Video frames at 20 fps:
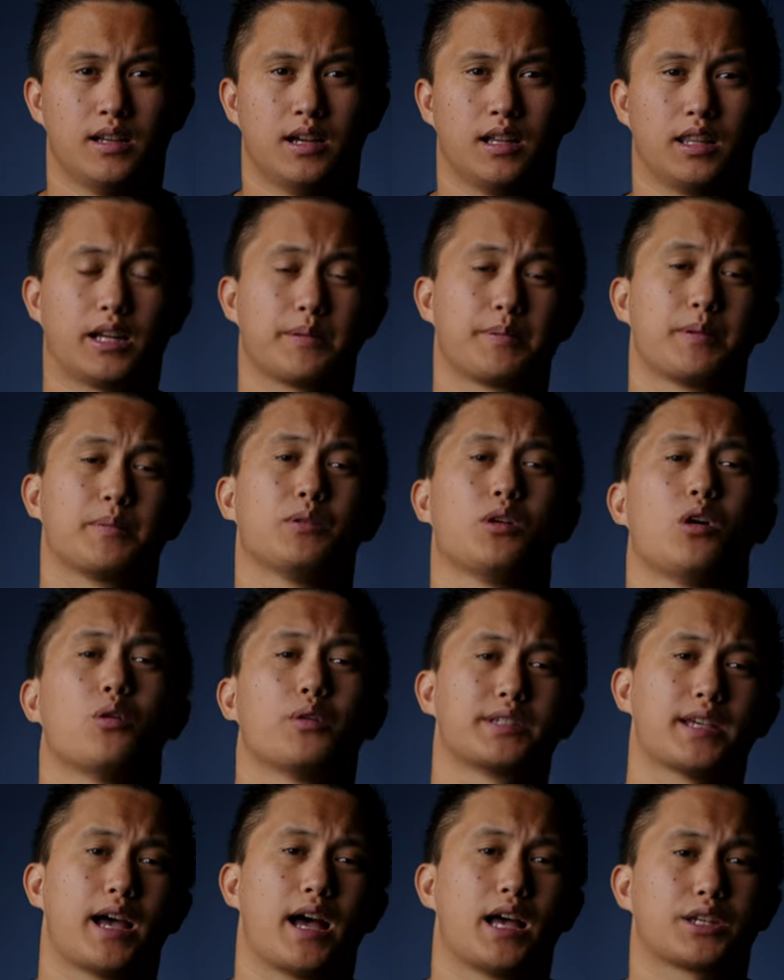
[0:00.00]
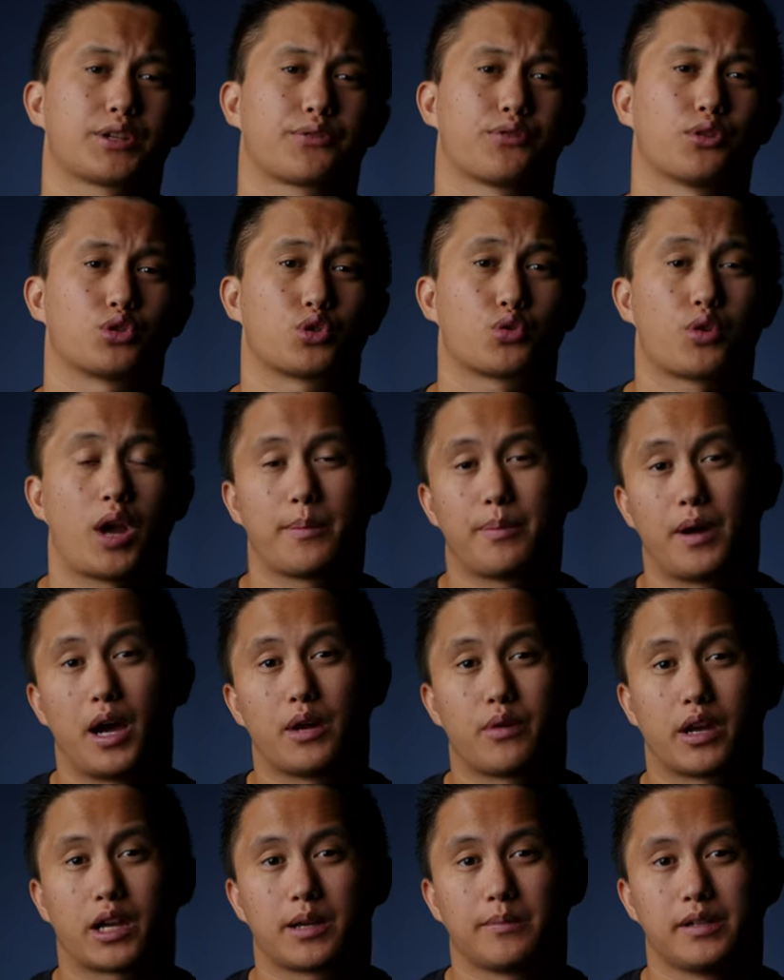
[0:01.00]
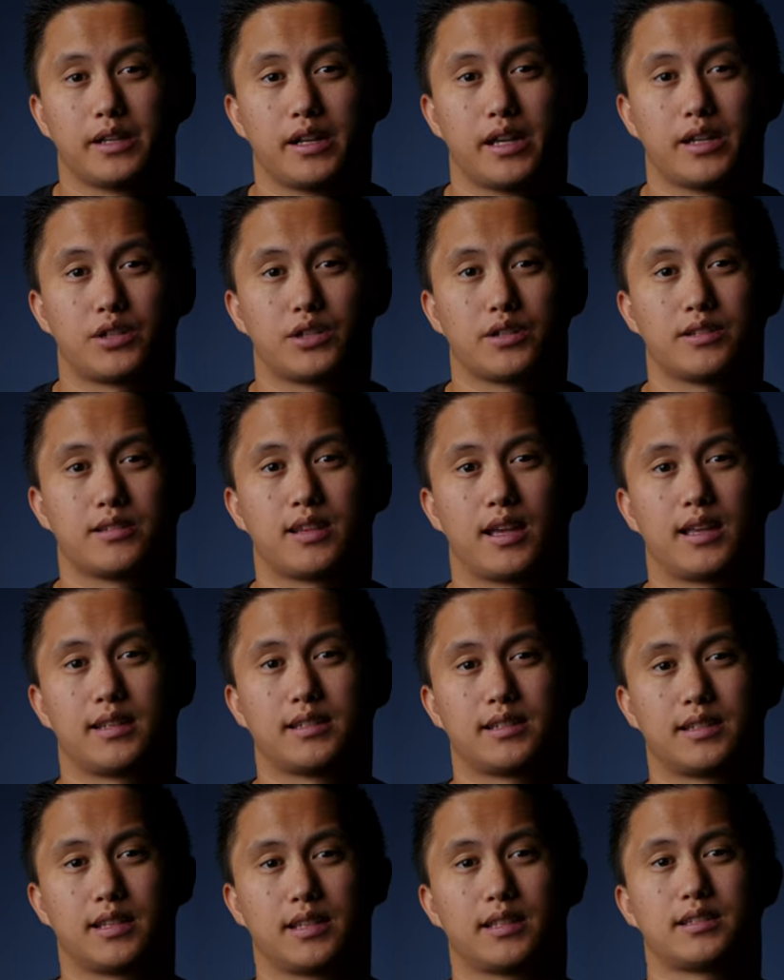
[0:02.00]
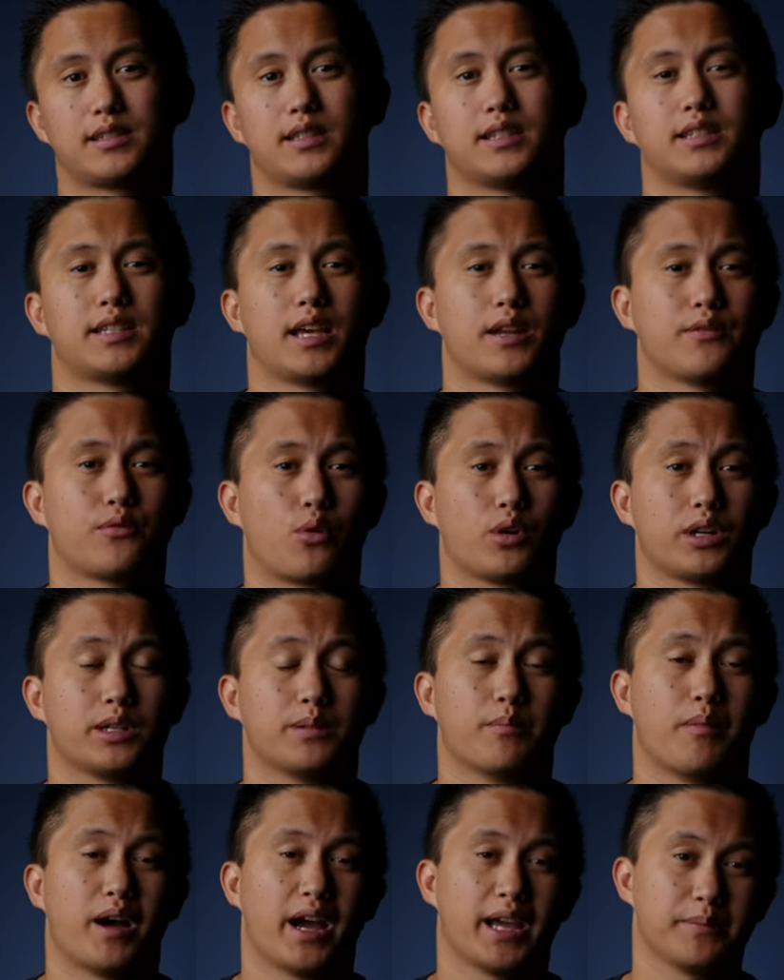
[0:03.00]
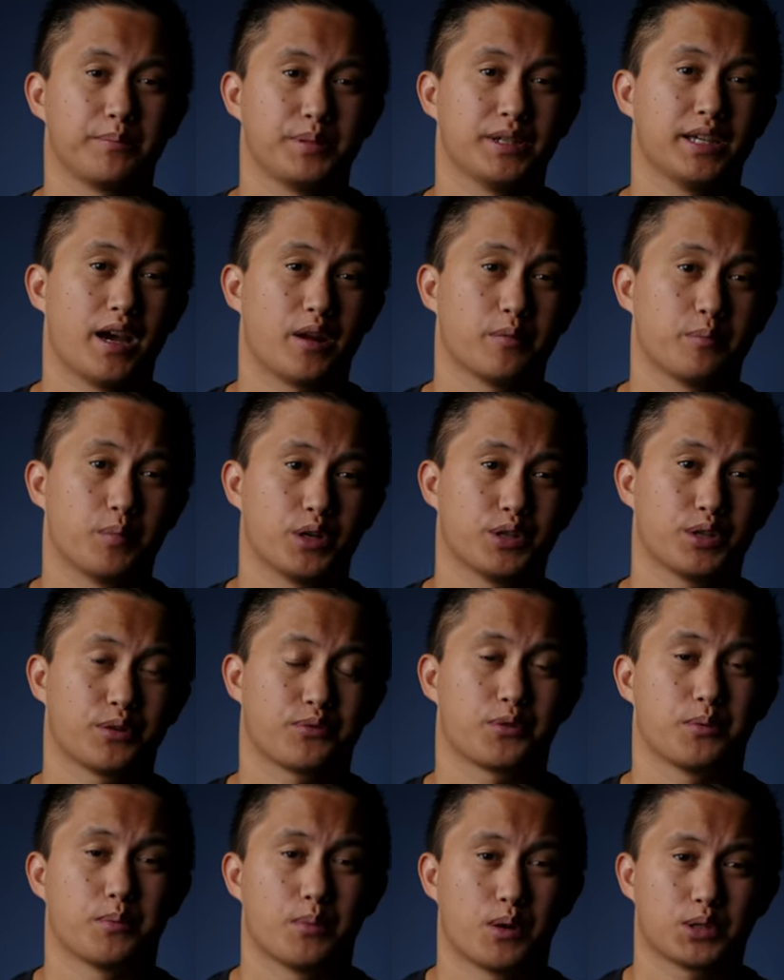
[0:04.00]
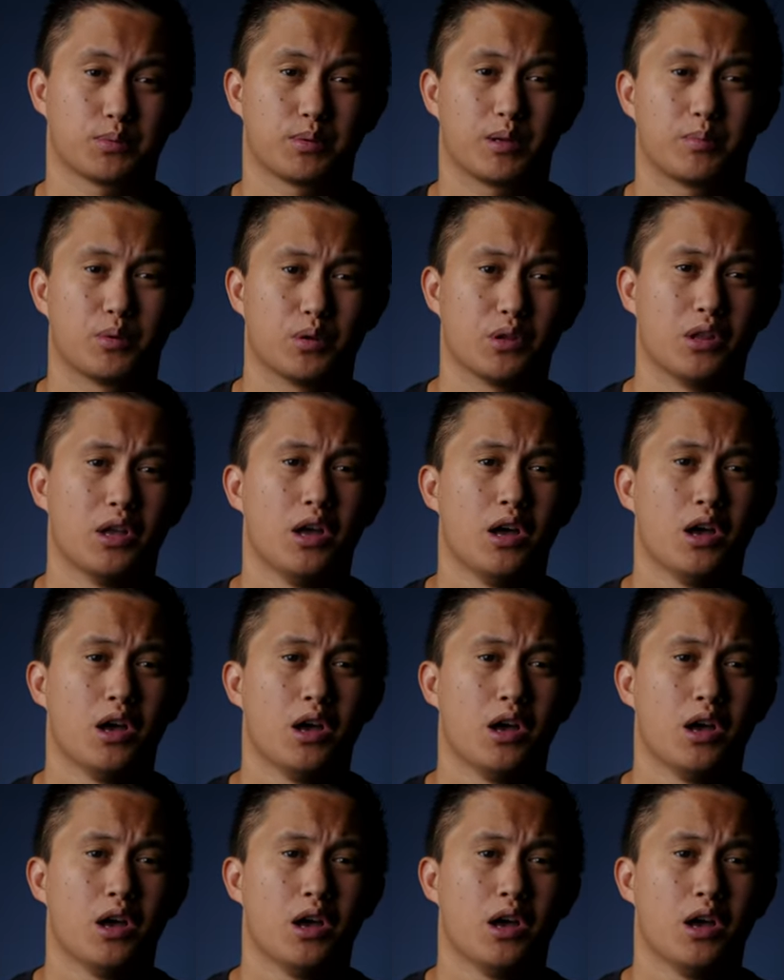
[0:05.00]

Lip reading: A lot of people always ask for tripod recommendations, and since the 1040 might be out of budget for most people,